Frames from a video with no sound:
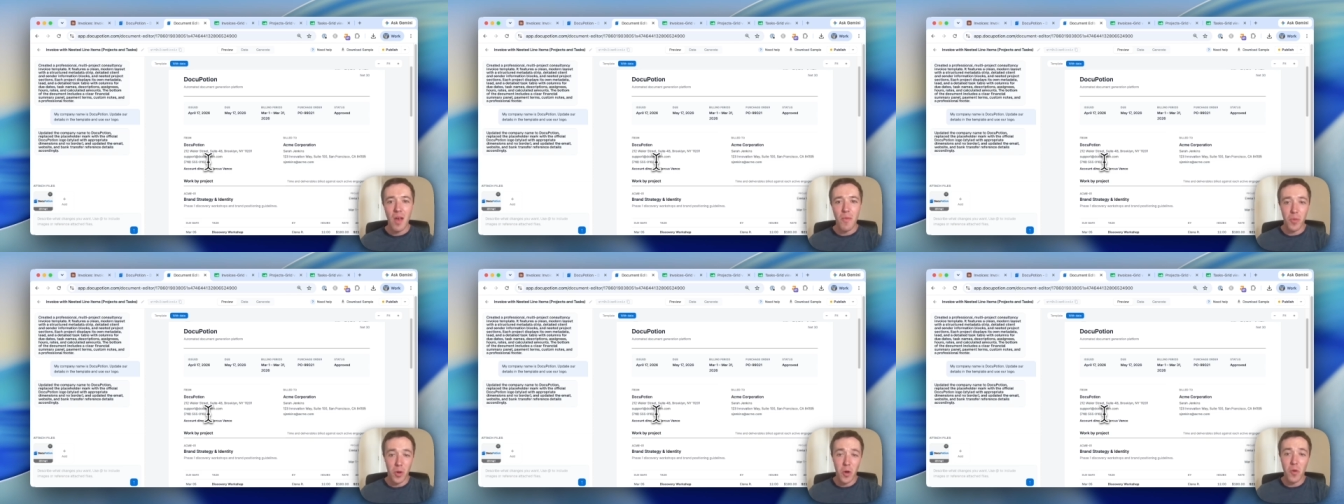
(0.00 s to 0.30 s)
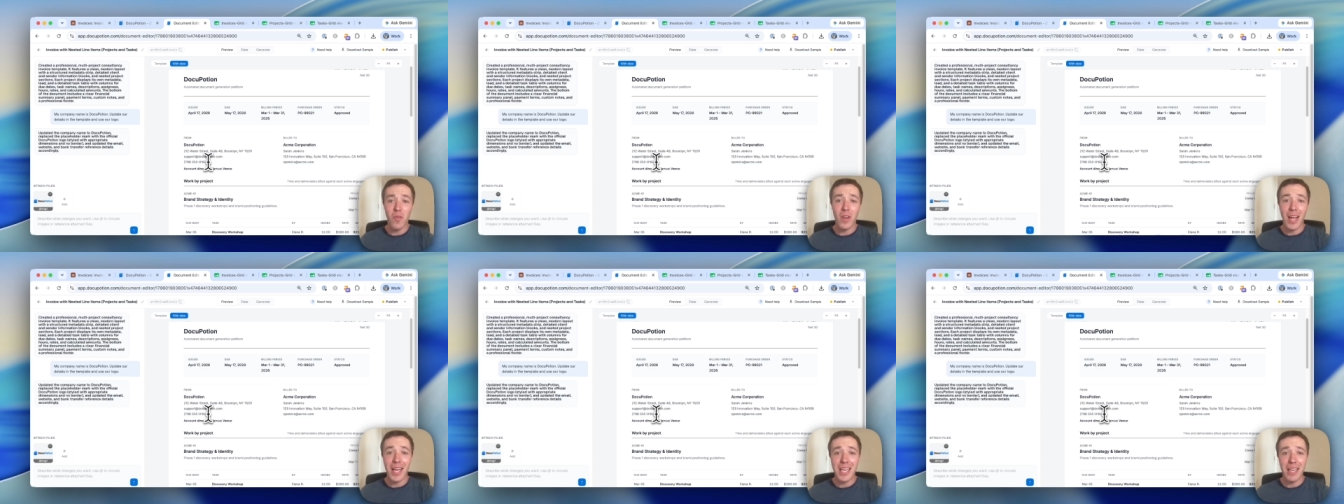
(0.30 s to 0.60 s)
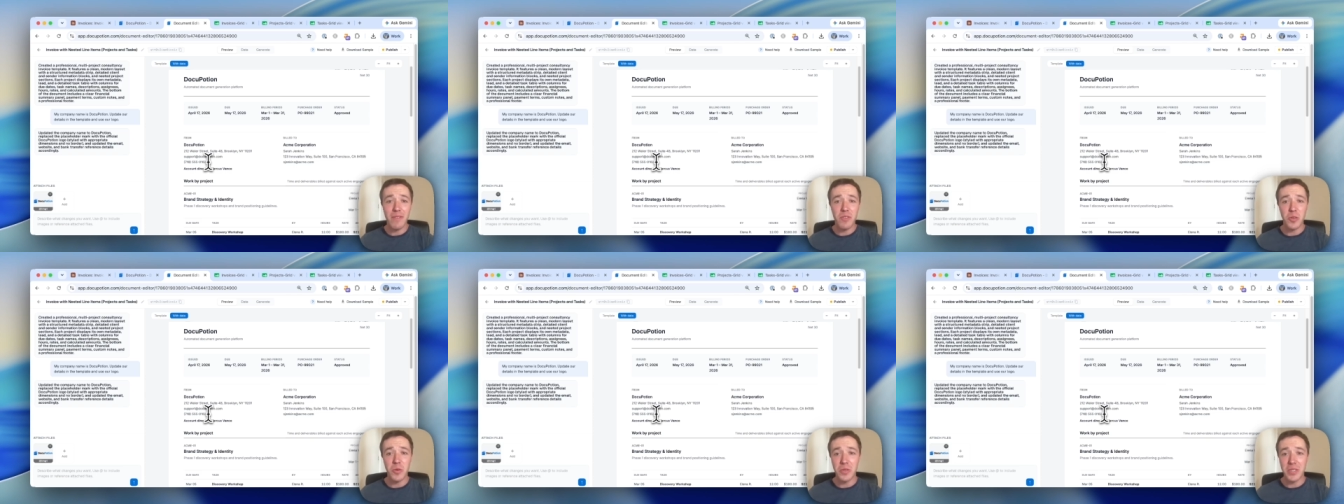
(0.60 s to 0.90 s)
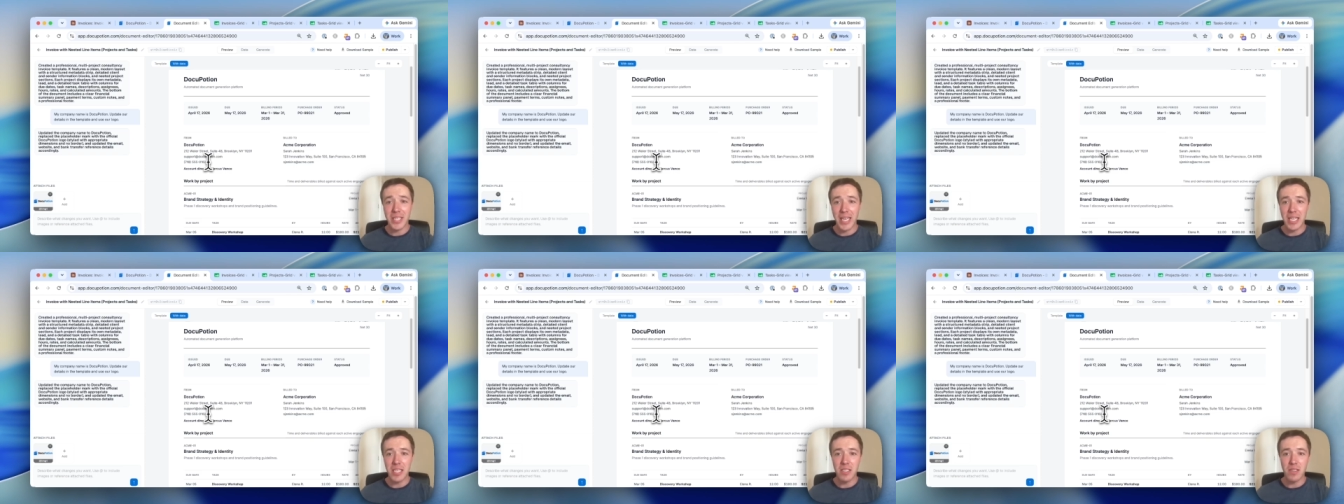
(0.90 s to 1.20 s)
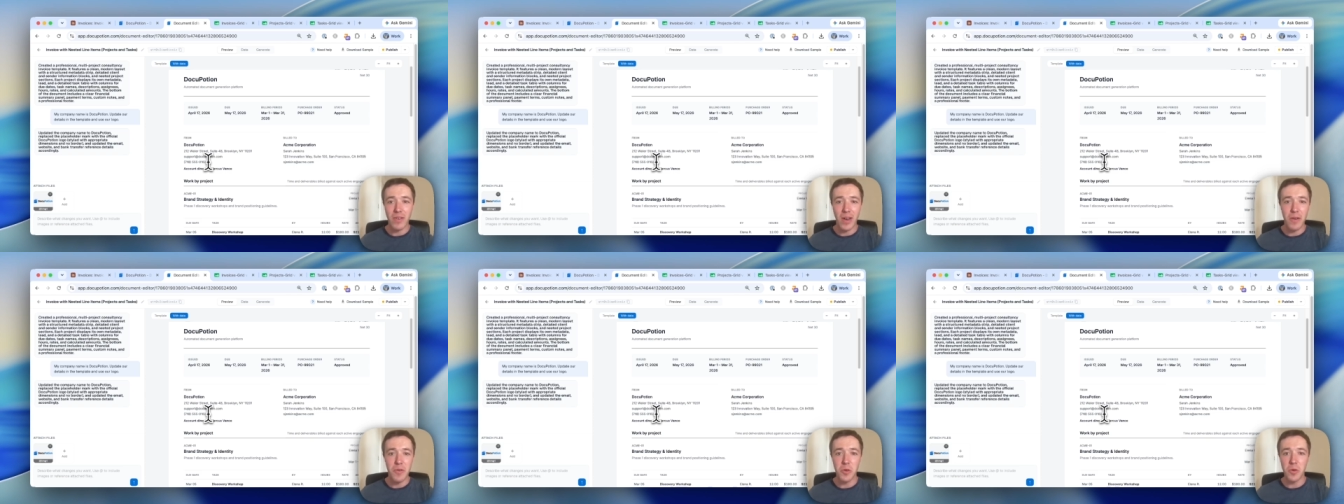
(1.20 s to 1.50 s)
but hopefully that gives you a sense
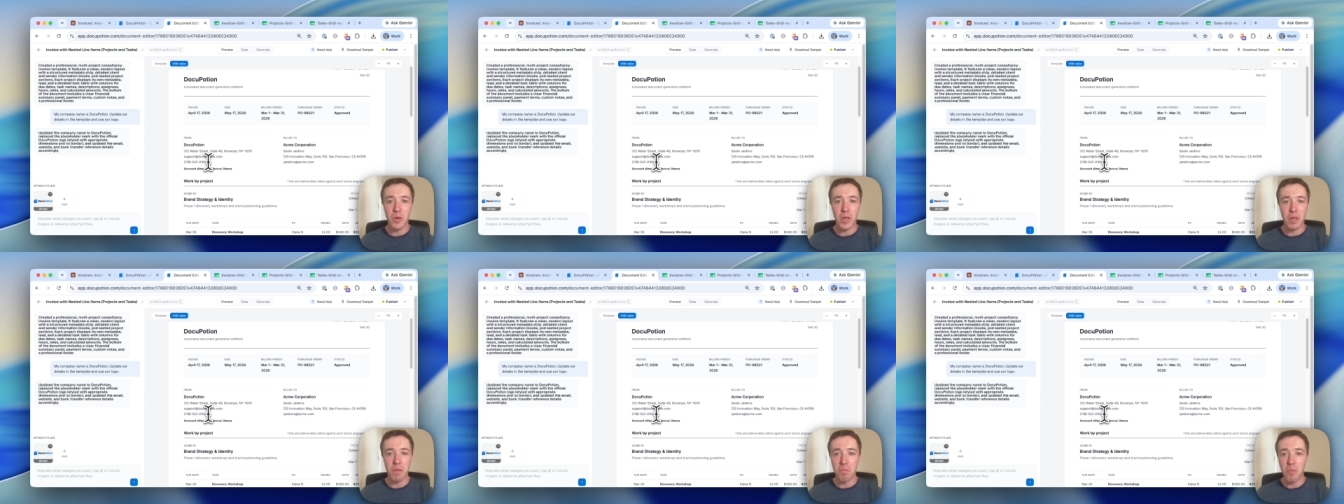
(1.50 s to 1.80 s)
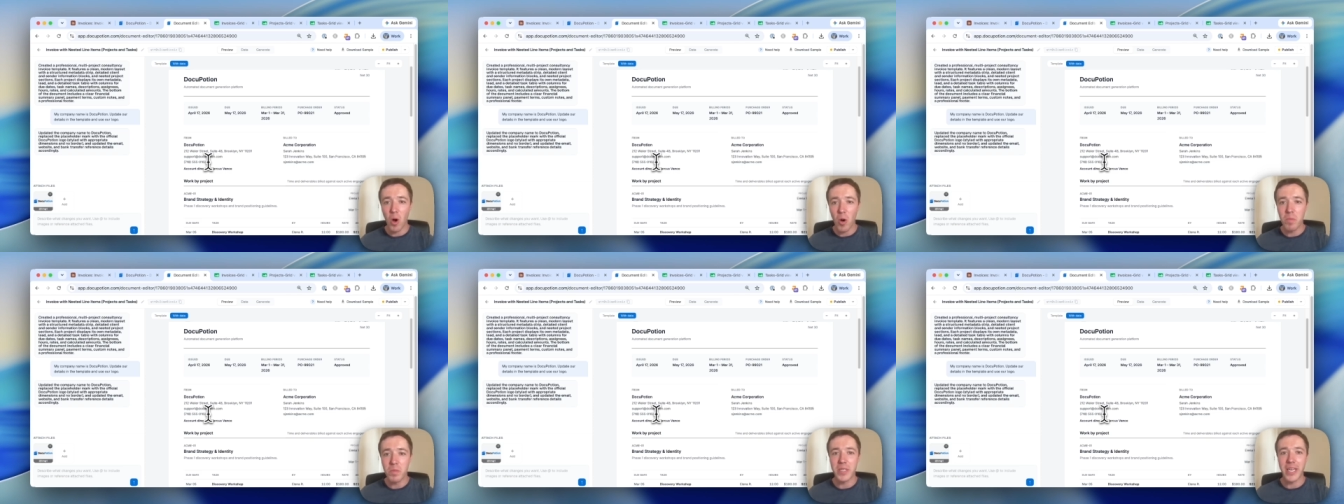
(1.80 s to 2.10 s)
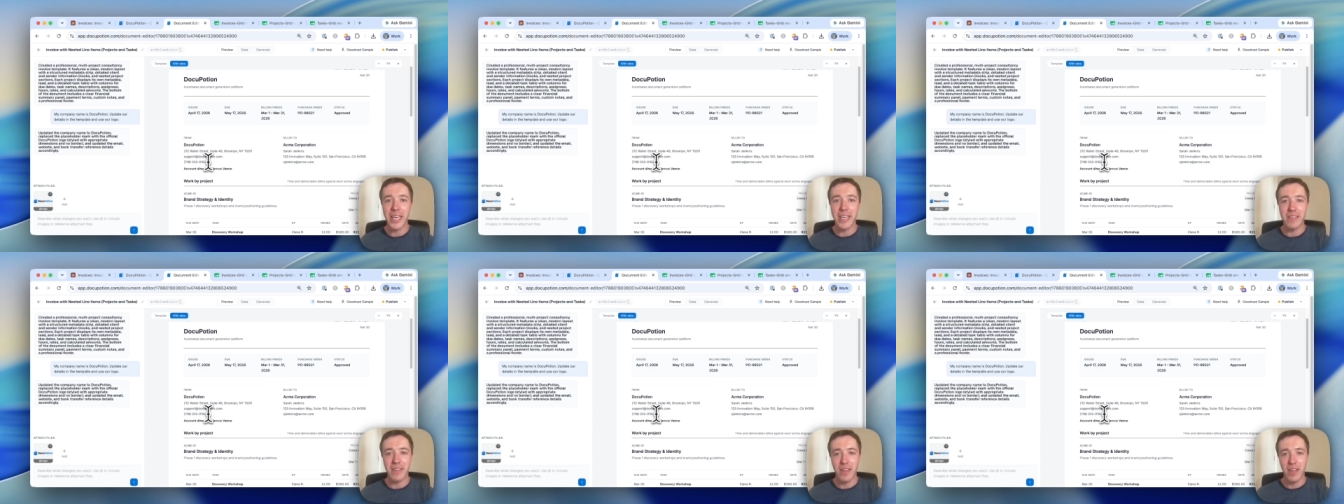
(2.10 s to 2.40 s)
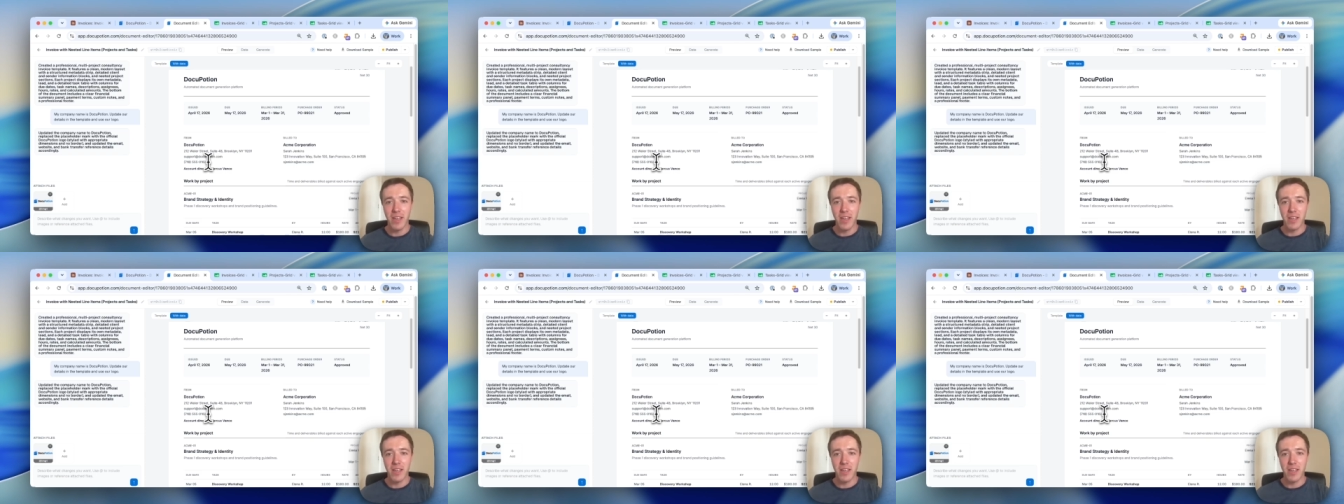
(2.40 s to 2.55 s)
of how you can update